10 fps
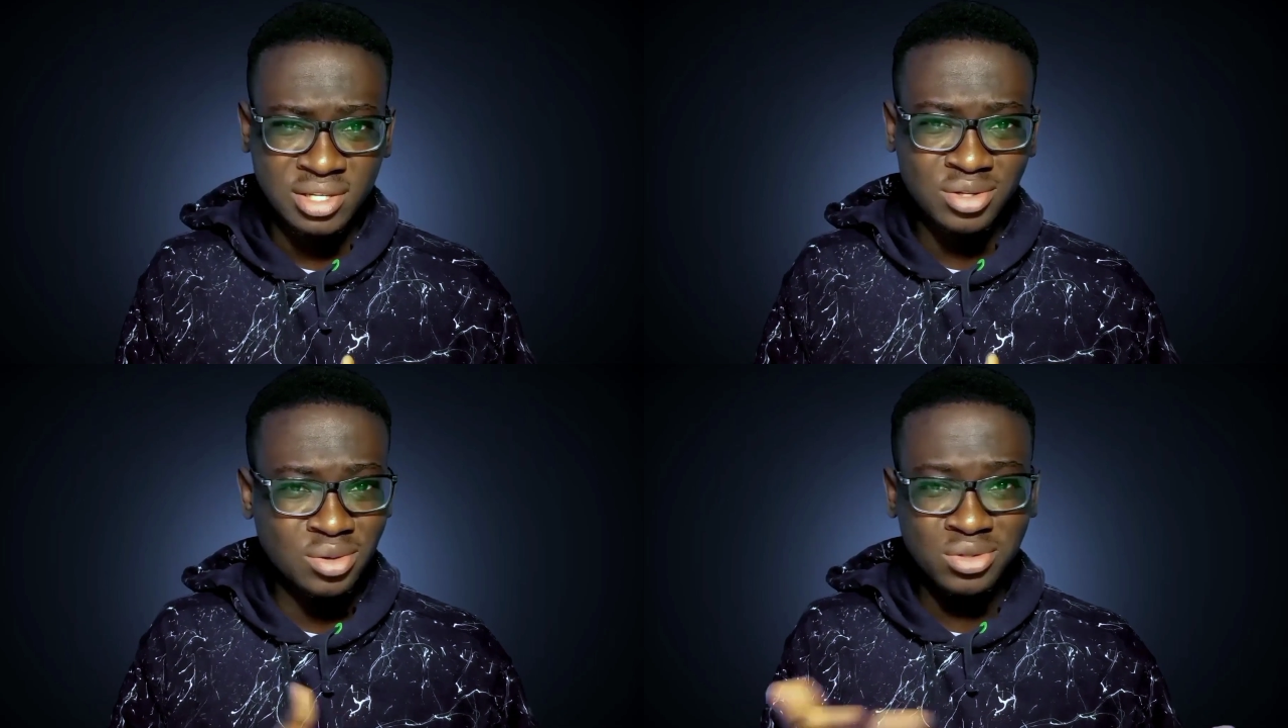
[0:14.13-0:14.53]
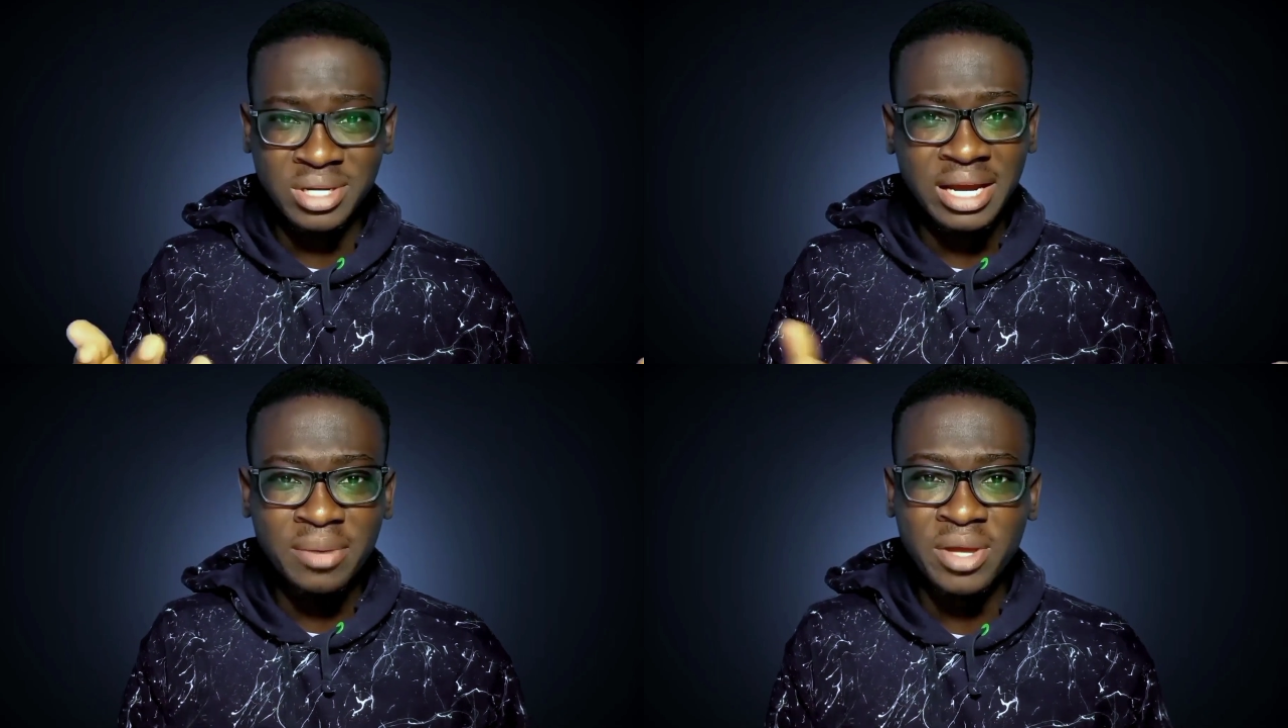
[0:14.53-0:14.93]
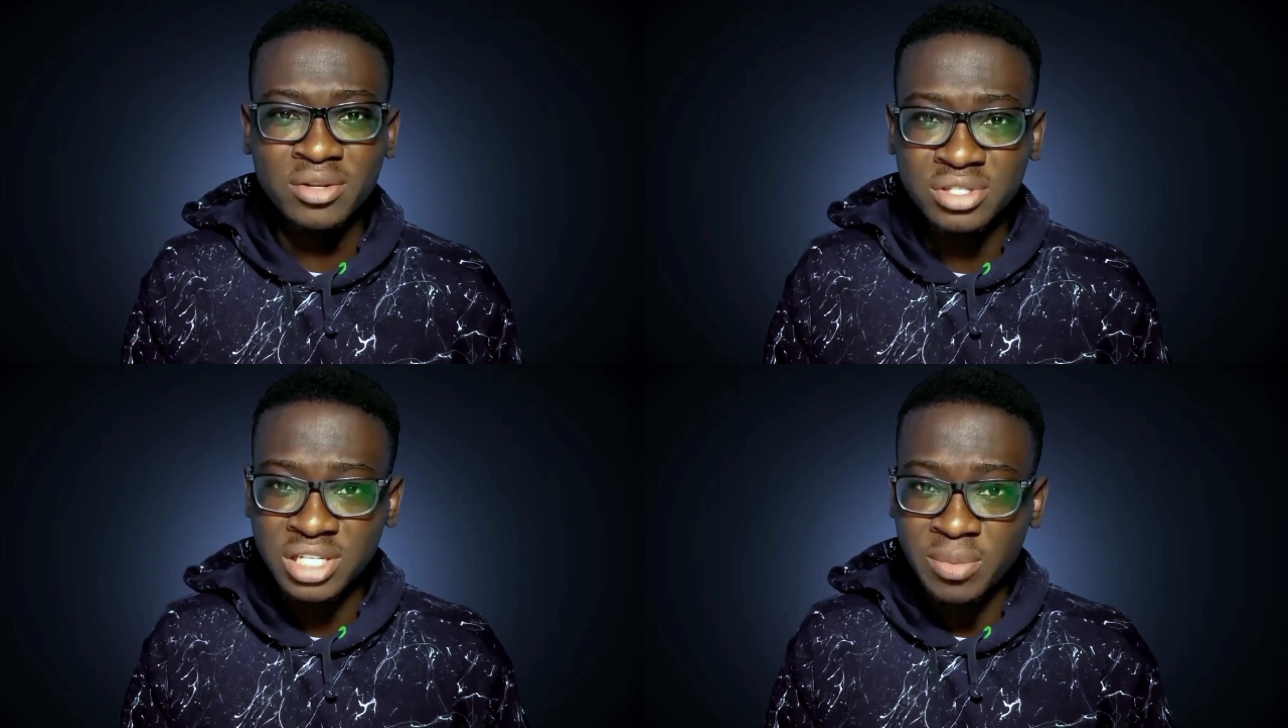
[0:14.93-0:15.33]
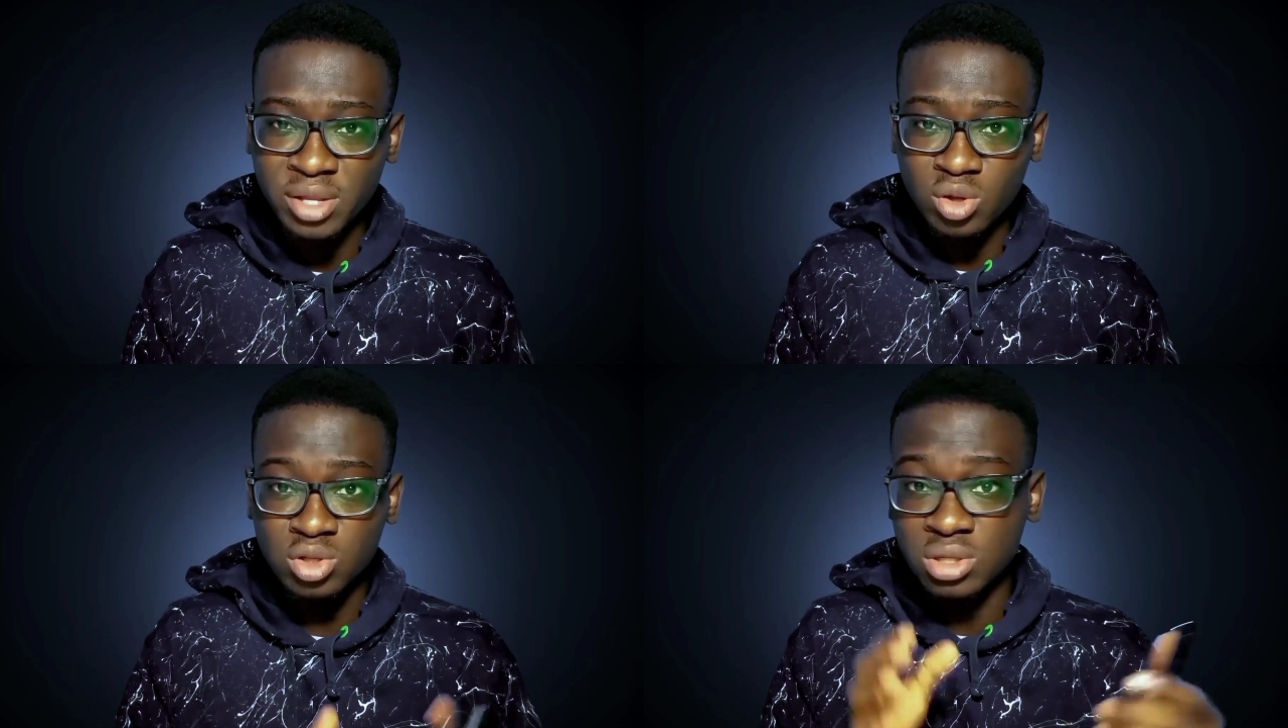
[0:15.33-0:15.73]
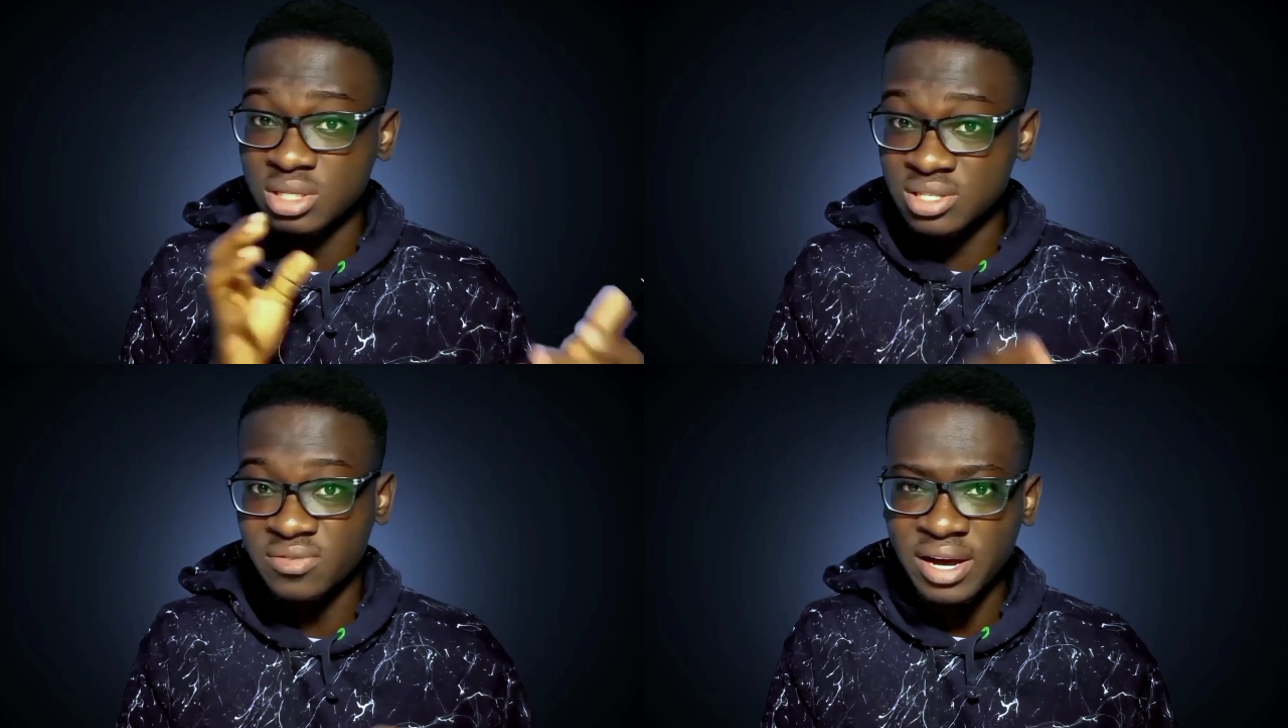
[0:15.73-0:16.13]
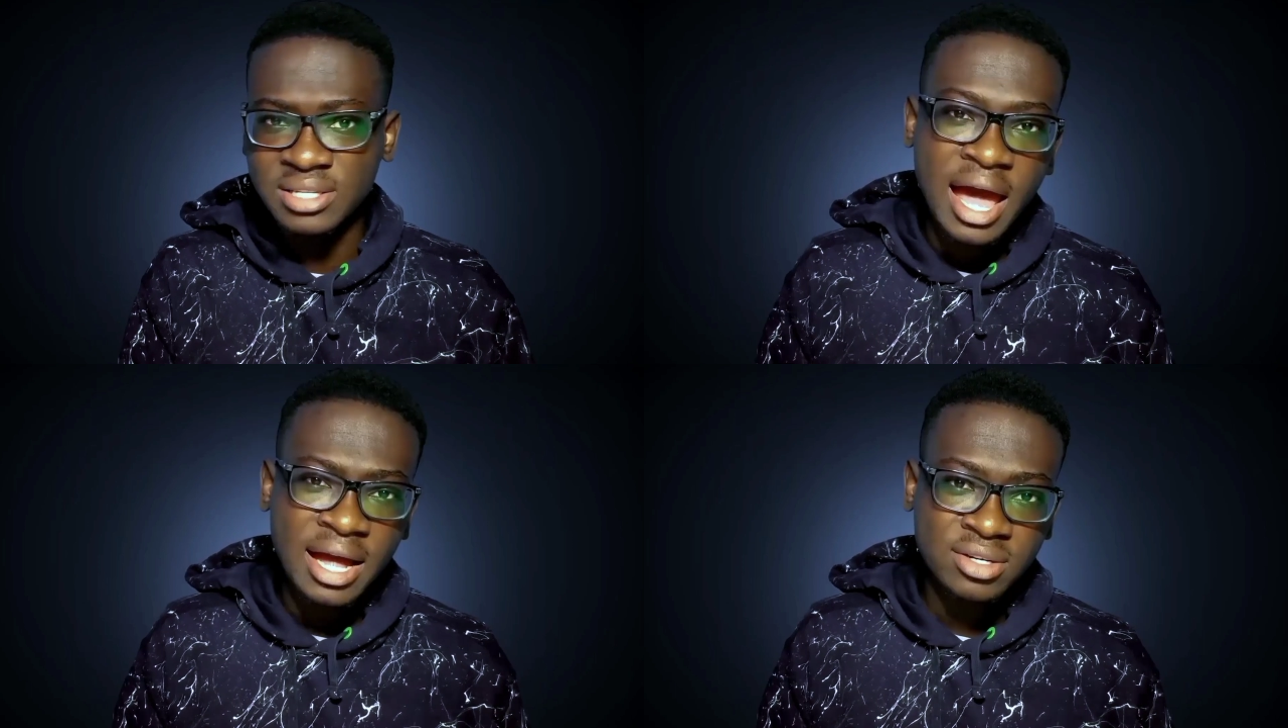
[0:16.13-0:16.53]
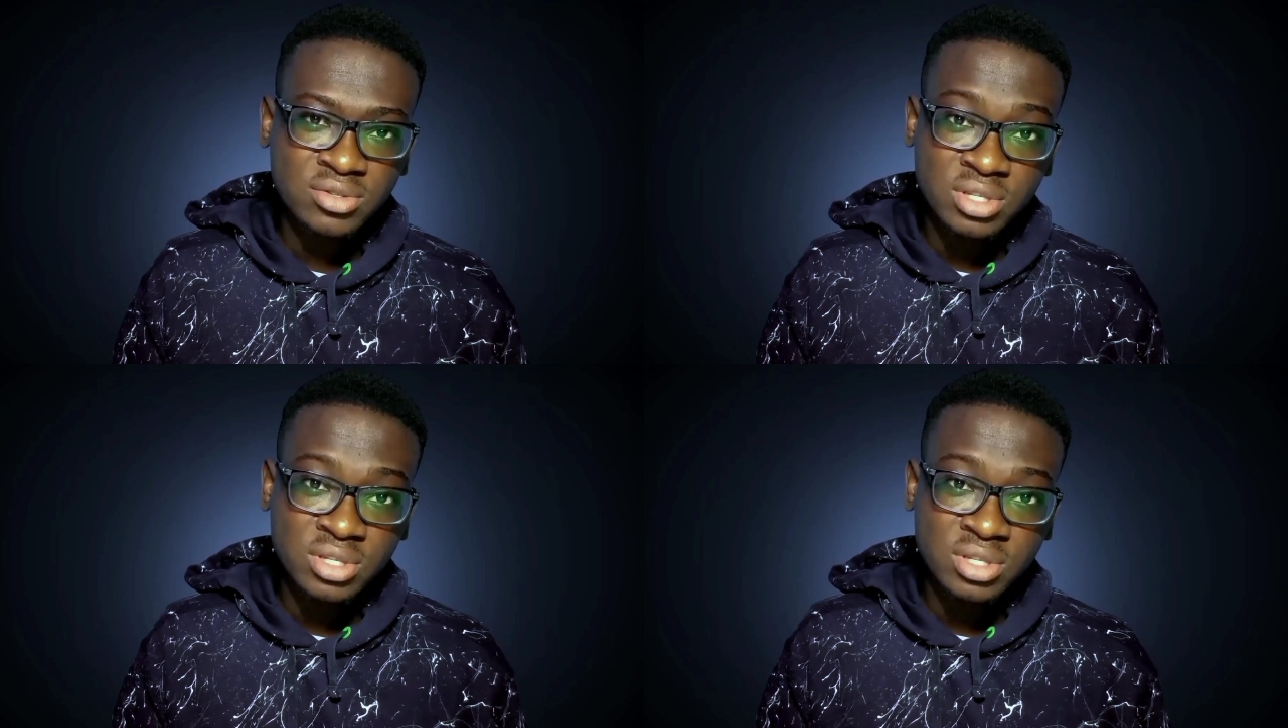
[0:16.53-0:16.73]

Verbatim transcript: So today I'm here to share my thoughts on this device and